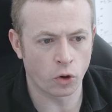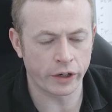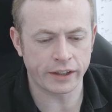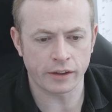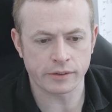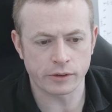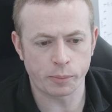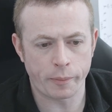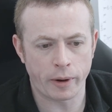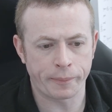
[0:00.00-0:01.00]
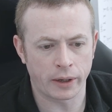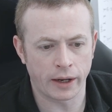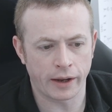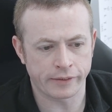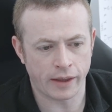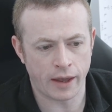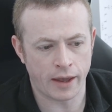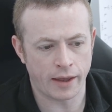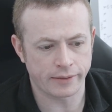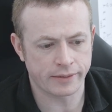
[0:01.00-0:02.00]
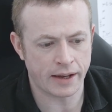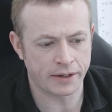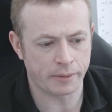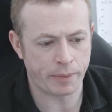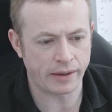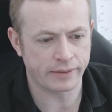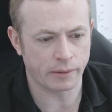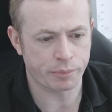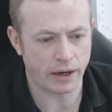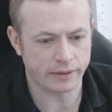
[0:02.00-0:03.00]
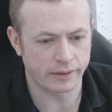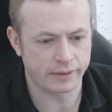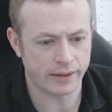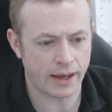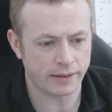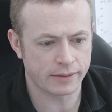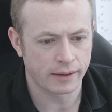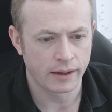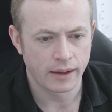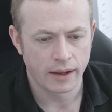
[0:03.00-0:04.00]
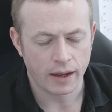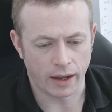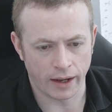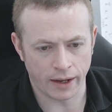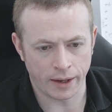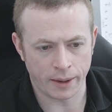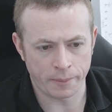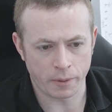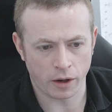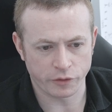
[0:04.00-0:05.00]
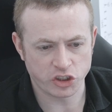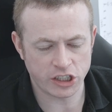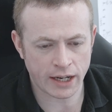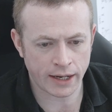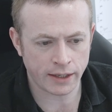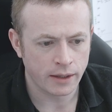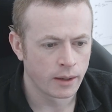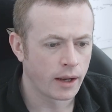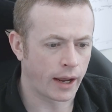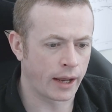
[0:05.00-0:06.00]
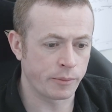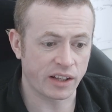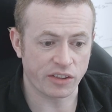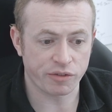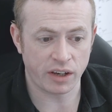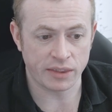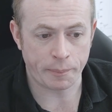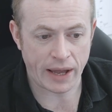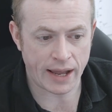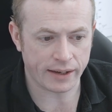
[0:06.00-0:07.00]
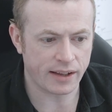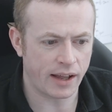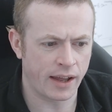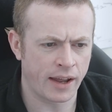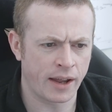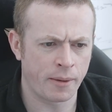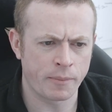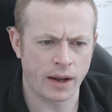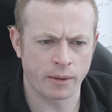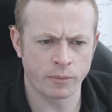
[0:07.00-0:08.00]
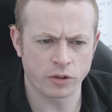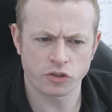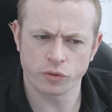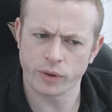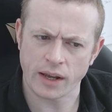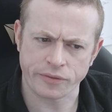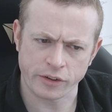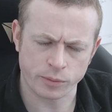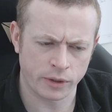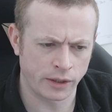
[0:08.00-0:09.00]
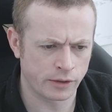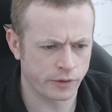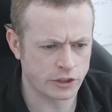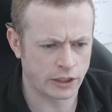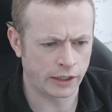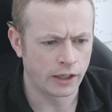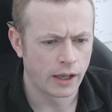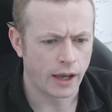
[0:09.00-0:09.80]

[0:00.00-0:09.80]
Goriki is super popular as a standard basic practice set um, of shinai. Um, you get three in the pack. Um, I'm not sure if we have this one individually.